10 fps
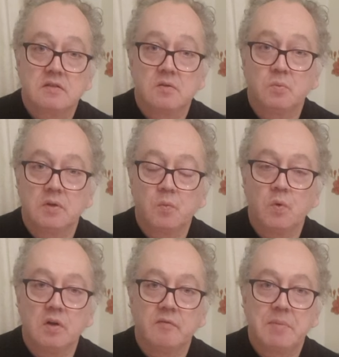So 1
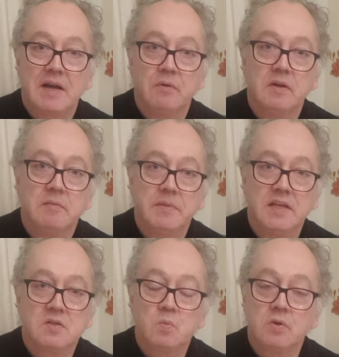watt of power
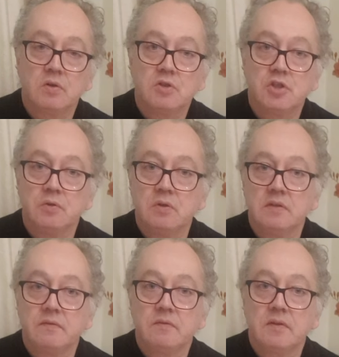means 1 joule